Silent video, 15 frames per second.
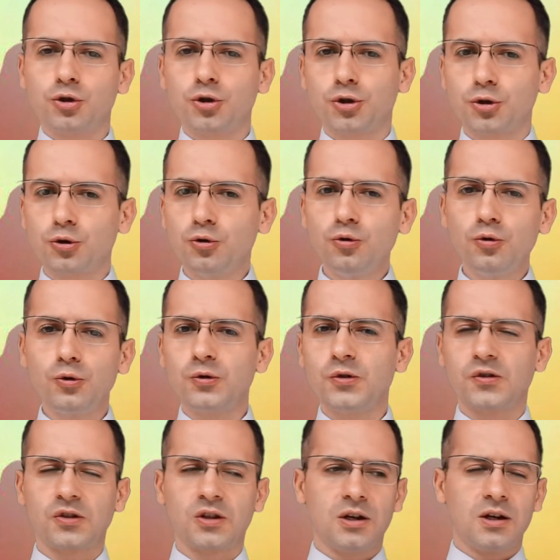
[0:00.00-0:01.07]

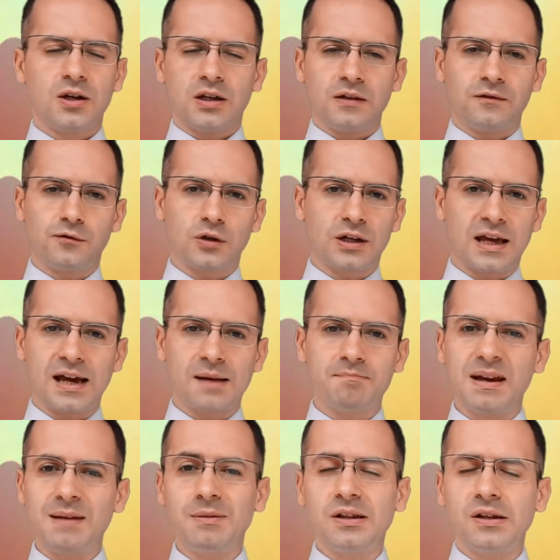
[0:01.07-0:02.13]
Choose, if you can,
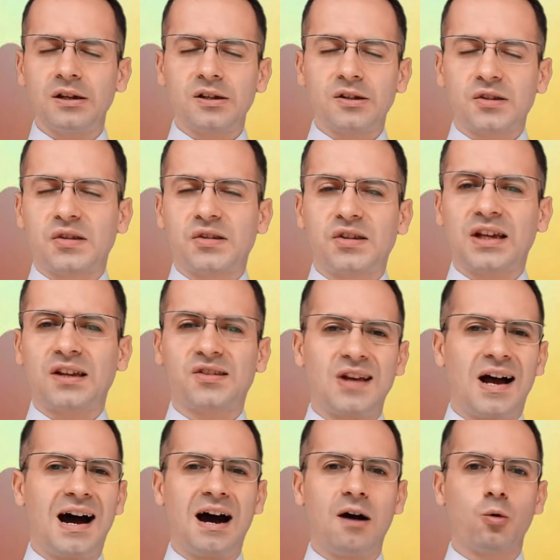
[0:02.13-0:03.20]
maybe
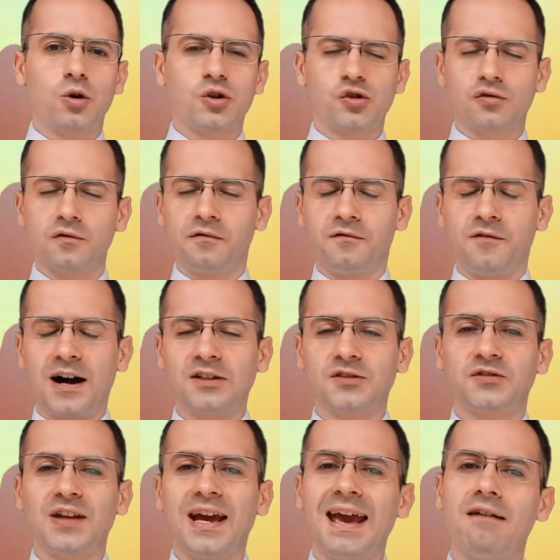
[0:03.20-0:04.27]
6 hours to
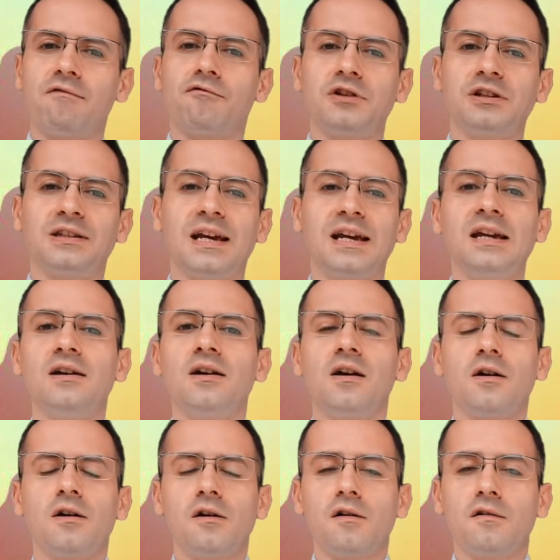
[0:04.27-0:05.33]
fast every day
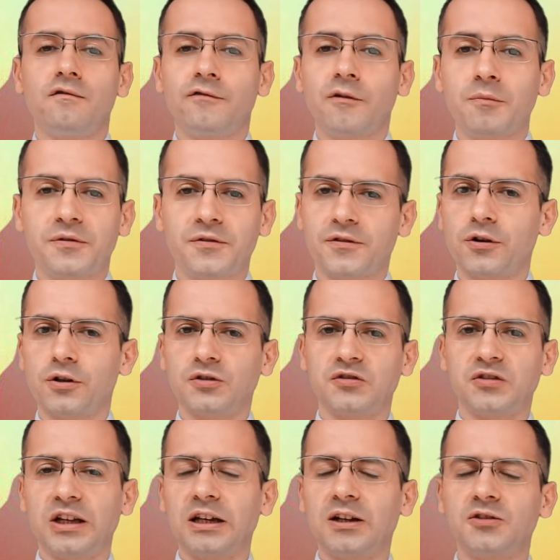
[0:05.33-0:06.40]
from
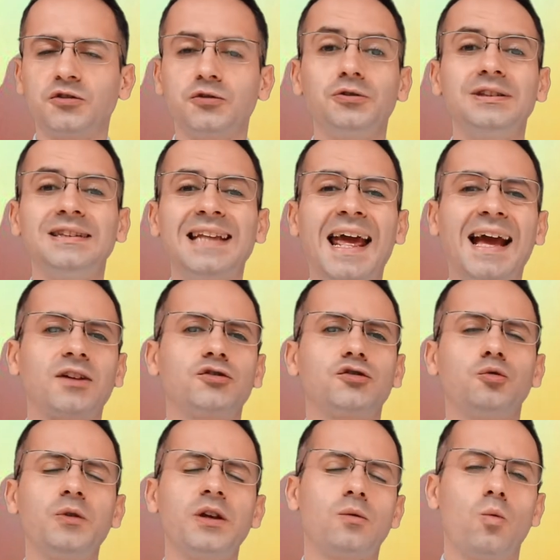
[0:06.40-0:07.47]
Thursday until
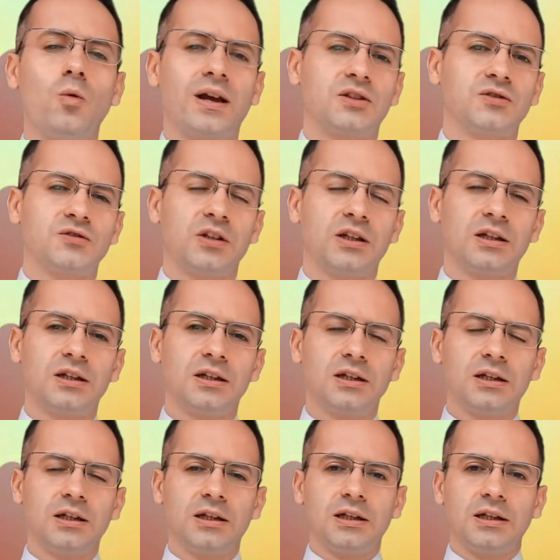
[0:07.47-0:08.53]
next week, Wednesday.
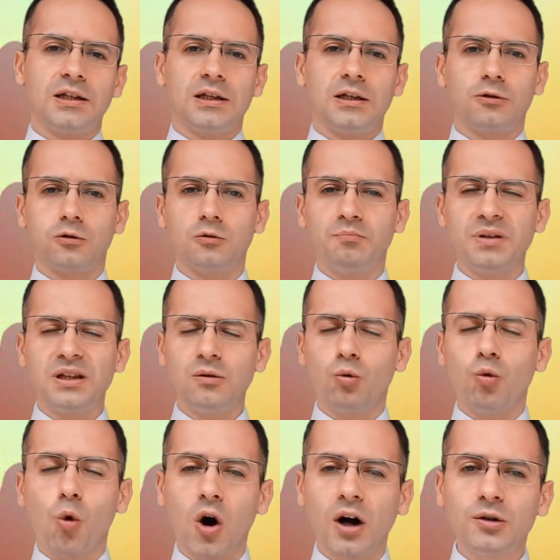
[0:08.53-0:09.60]
It will be
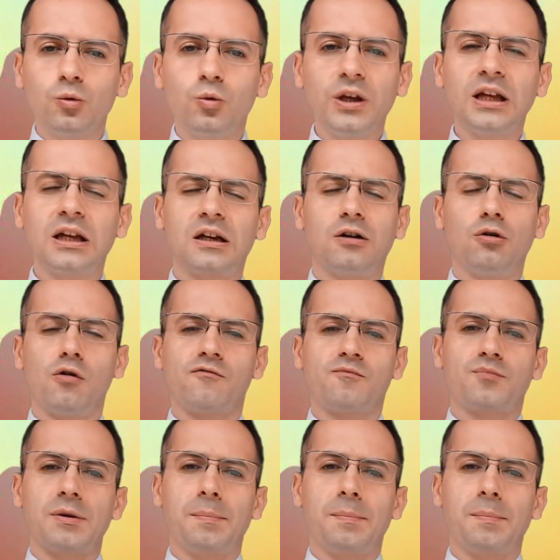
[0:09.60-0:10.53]
1 week of